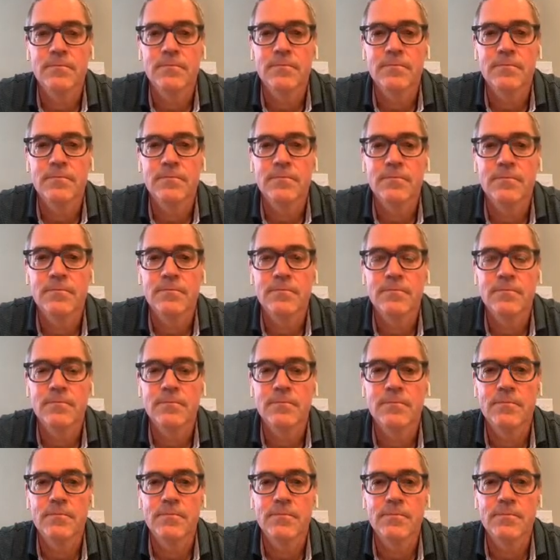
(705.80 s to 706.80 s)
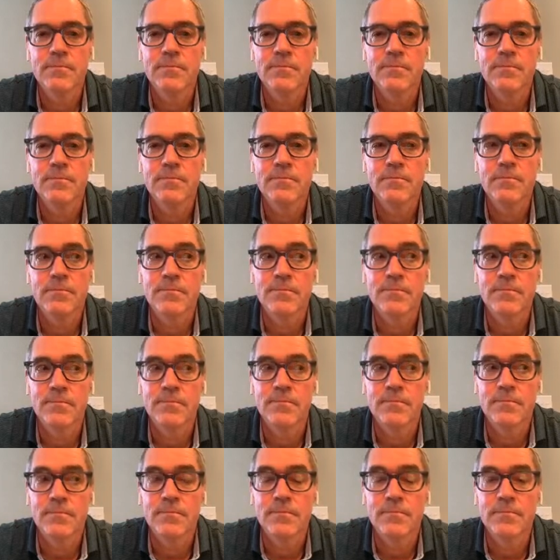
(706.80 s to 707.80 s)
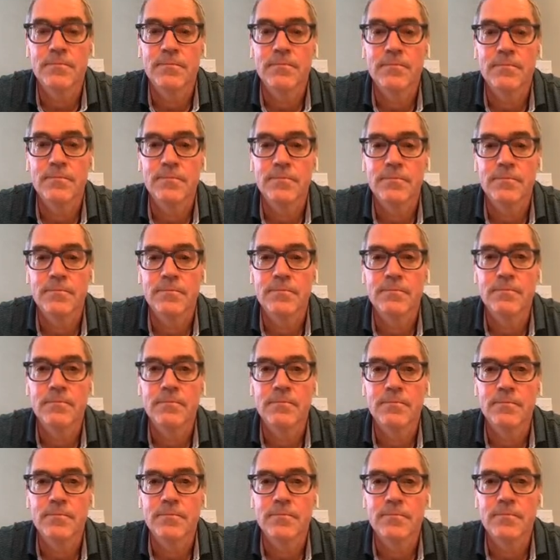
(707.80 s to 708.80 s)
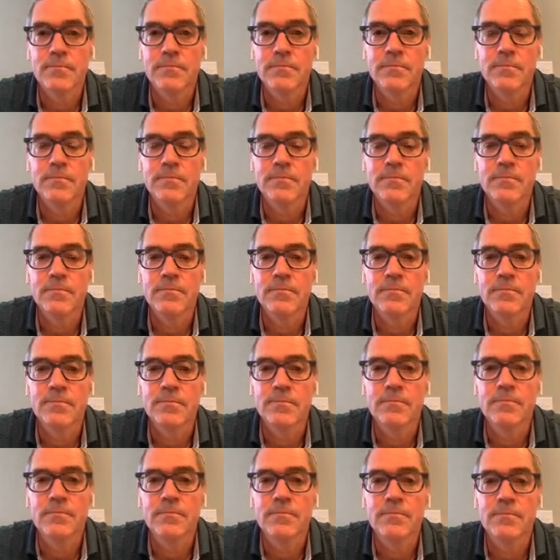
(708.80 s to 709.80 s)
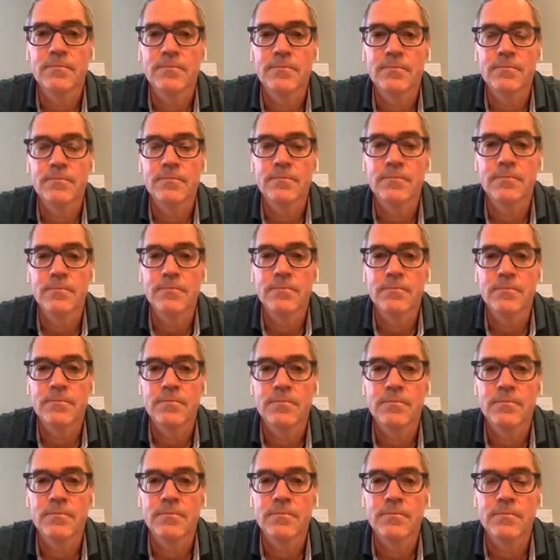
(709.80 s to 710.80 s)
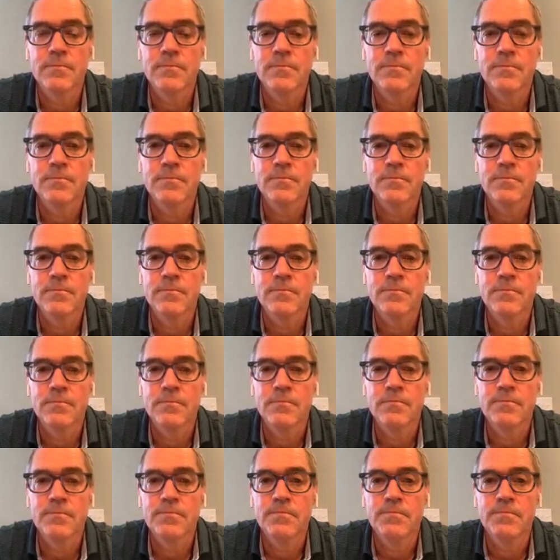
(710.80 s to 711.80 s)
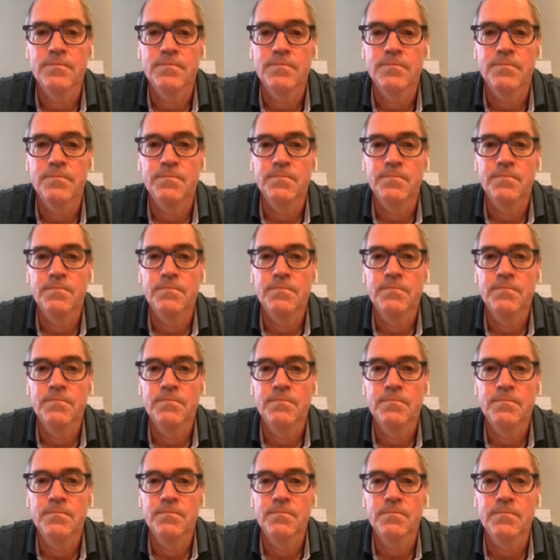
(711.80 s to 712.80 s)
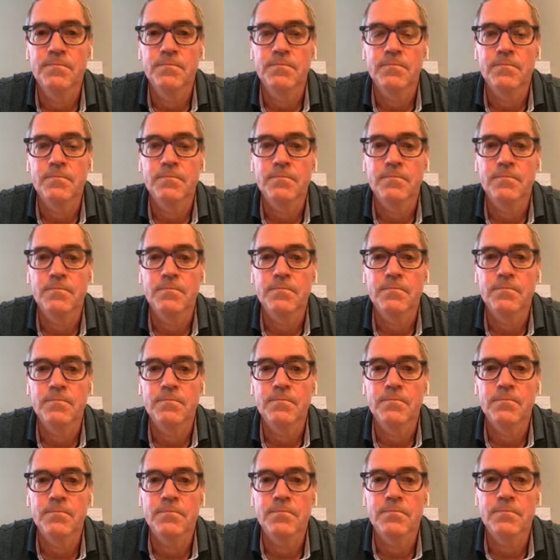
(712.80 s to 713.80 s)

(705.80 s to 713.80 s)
(silent)